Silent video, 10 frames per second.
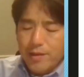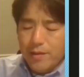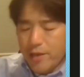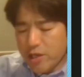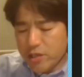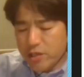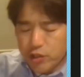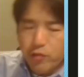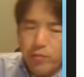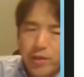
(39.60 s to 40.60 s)
Ladies and
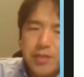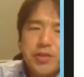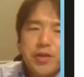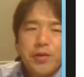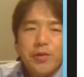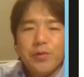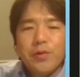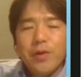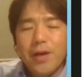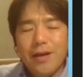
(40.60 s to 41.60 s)
gentlemen,
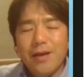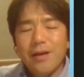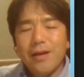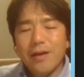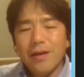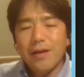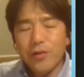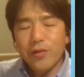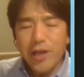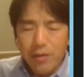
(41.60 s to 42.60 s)
so
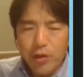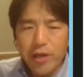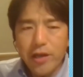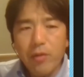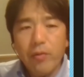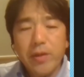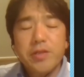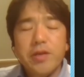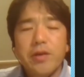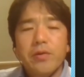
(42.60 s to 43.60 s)
good evening, everyone.
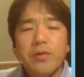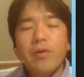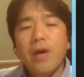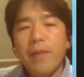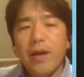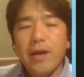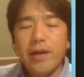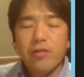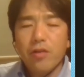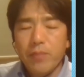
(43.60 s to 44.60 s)
So my
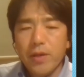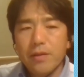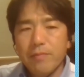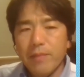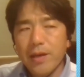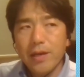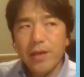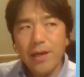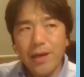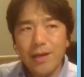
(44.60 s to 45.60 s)

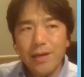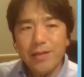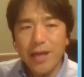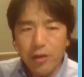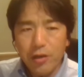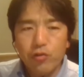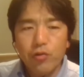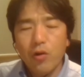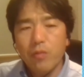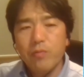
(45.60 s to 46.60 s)
title
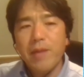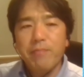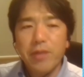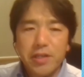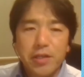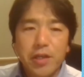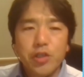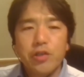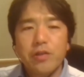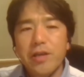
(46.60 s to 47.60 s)
of my
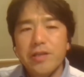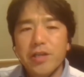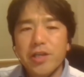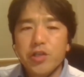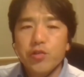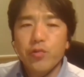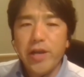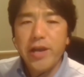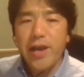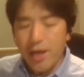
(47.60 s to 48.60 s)
presentation is the
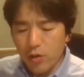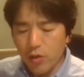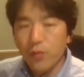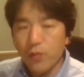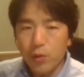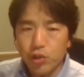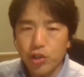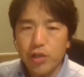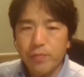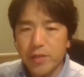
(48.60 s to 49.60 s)
history and the
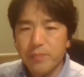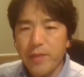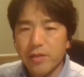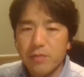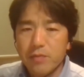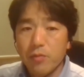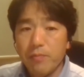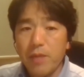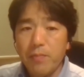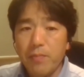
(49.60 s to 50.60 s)
future perspectives of the
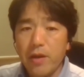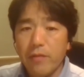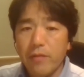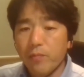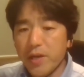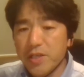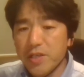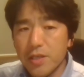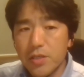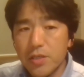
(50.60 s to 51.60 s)
BPA for
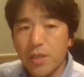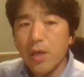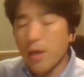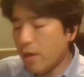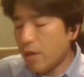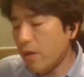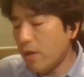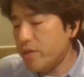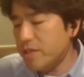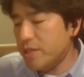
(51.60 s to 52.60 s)
patients
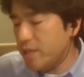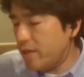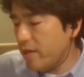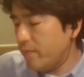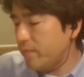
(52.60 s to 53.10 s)
with a CTEPH.